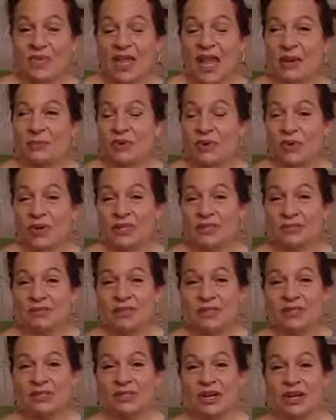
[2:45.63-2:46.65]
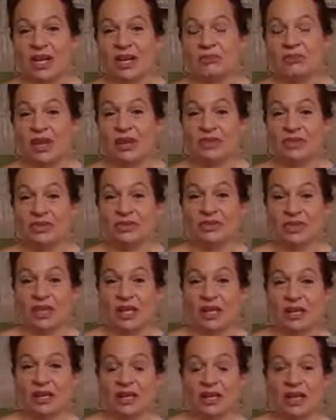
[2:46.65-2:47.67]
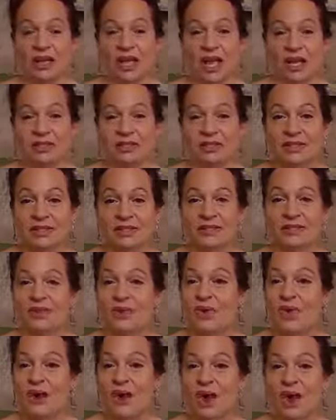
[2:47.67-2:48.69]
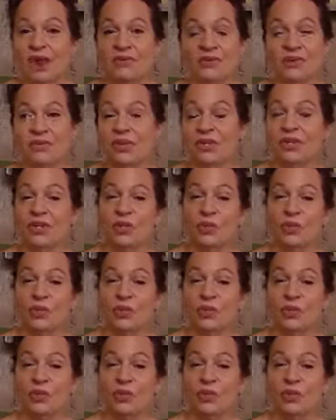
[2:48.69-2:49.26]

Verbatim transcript: I'm going to be starting my new cycle of classes for everyone.